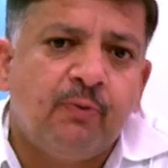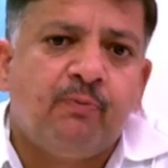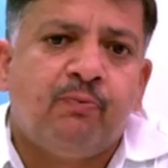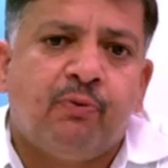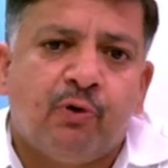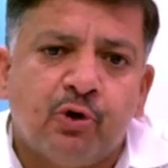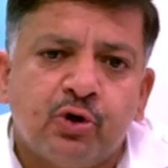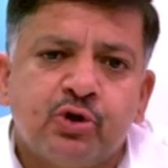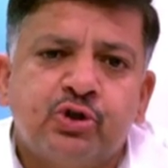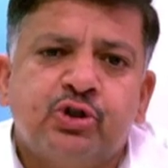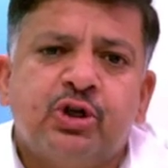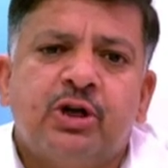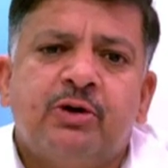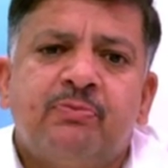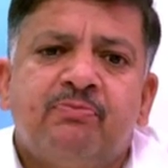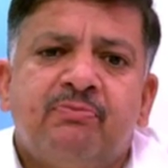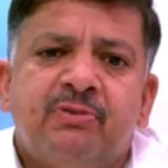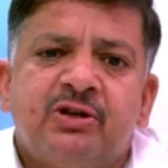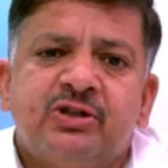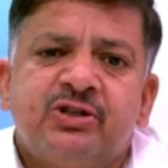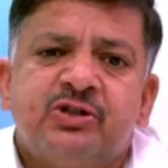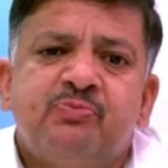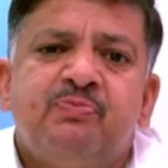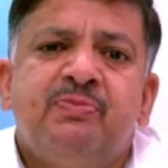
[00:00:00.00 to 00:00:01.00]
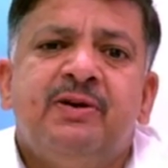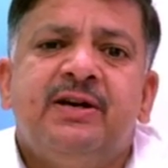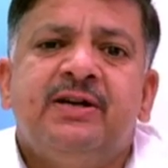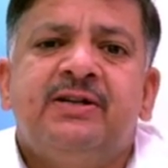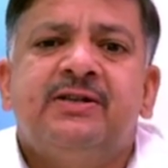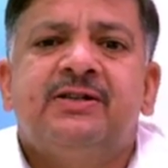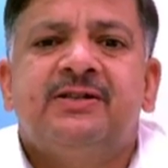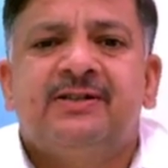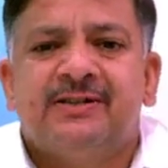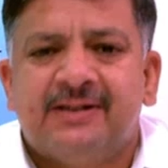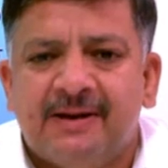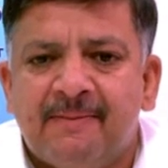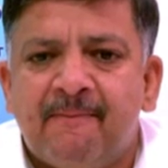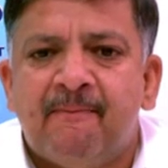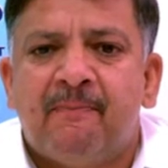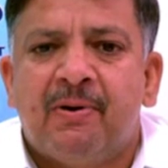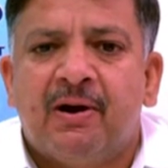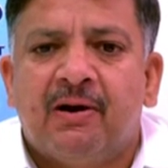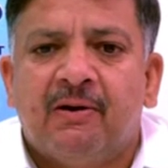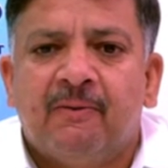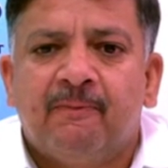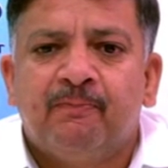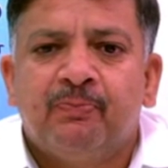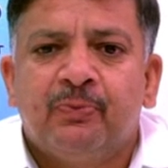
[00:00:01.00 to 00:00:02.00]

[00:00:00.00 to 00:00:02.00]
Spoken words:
Posture must be simple.